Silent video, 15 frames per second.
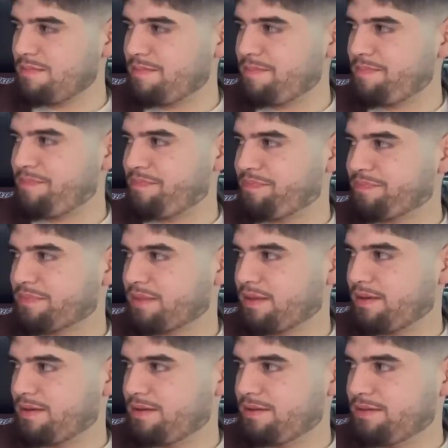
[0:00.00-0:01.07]

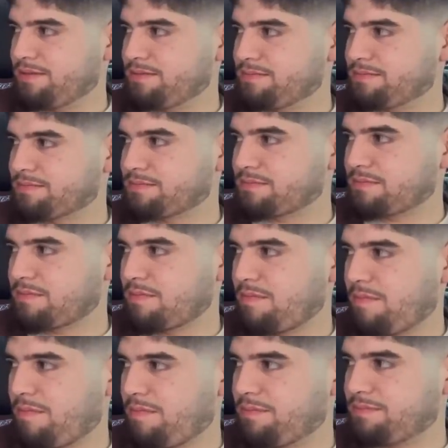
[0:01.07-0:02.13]

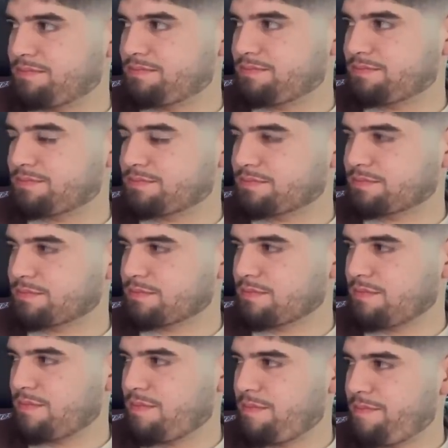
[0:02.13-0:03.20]

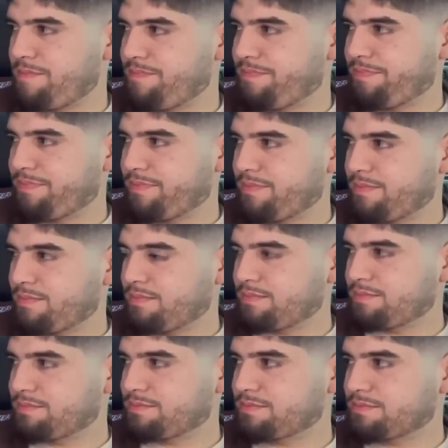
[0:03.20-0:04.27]
This person isn't speaking.